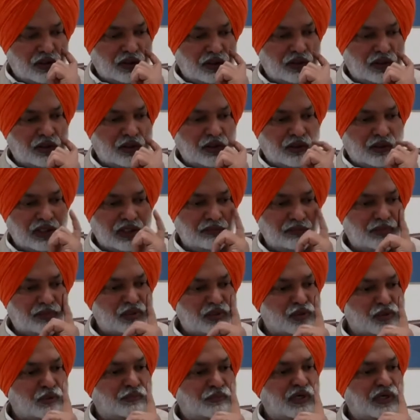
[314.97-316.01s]
The Honorable
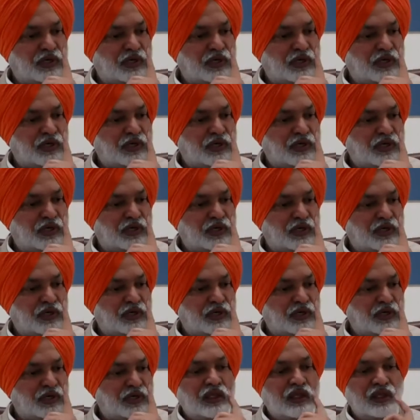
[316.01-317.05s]
Supreme Court,
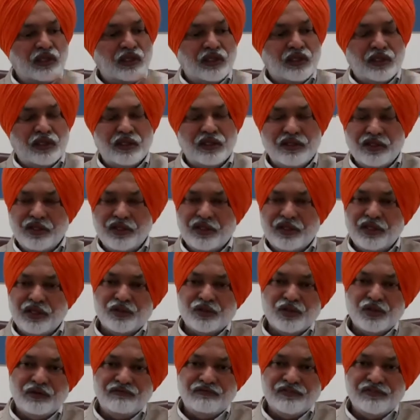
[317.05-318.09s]
in the
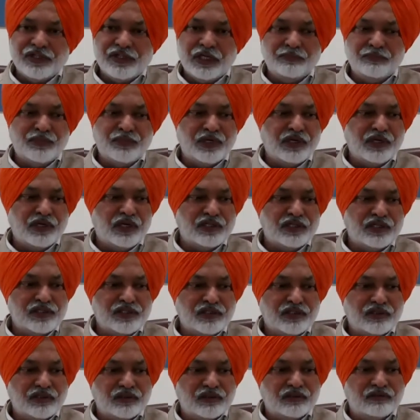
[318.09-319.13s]
case of Jayaprakash
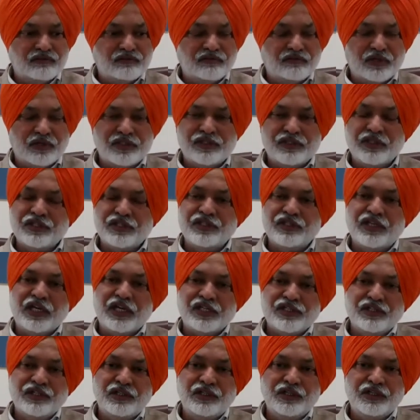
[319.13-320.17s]
versus
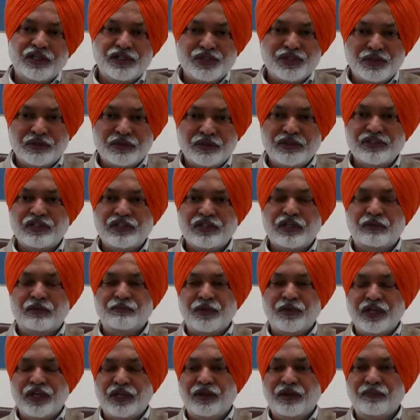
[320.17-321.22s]
National Insurance
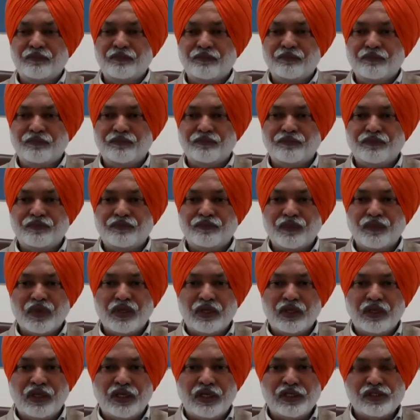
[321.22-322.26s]
Company,
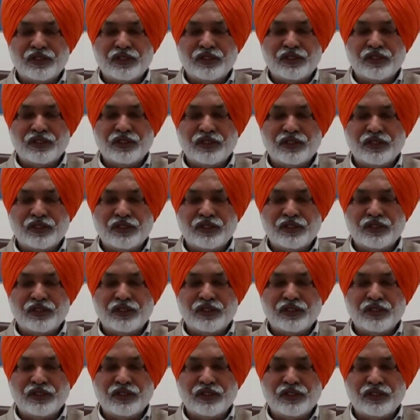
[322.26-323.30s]
has also
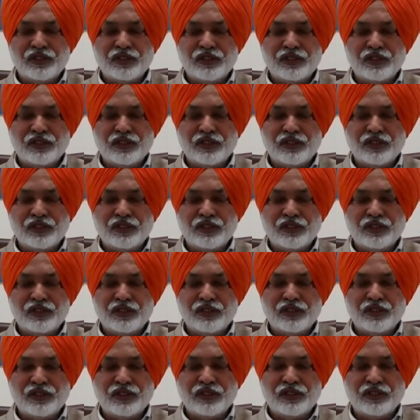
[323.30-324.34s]
asked
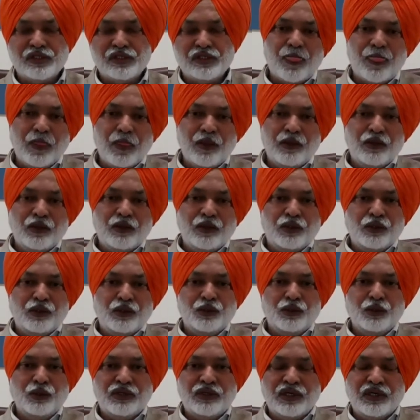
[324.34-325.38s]
us
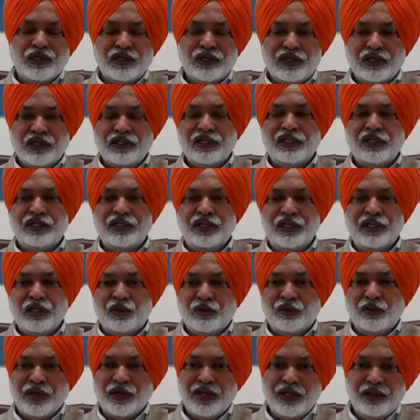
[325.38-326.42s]
to conduct an
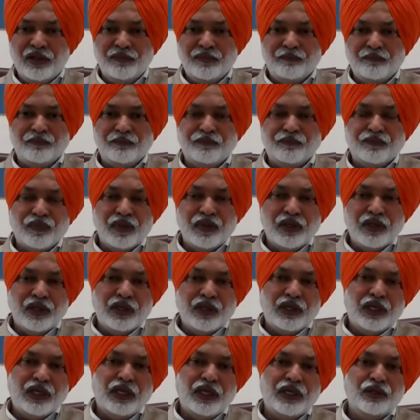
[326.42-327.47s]
inquiry
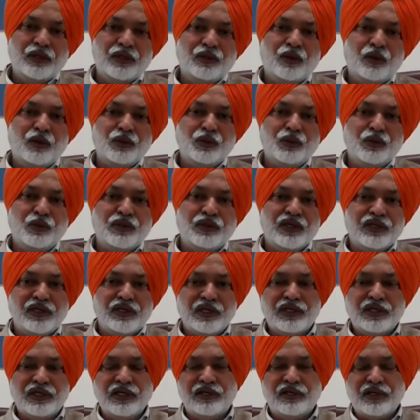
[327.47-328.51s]
and not to
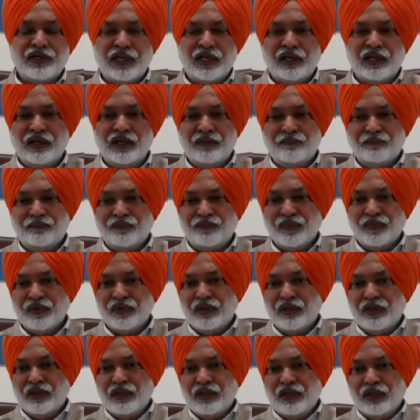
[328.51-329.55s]
conduct a trial,
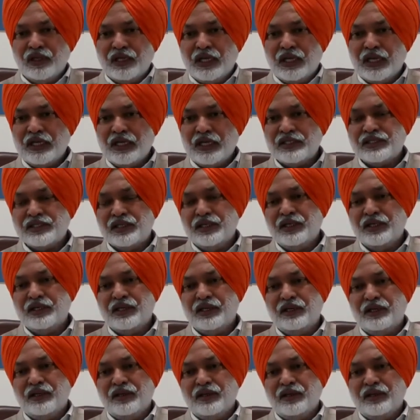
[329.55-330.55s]
as it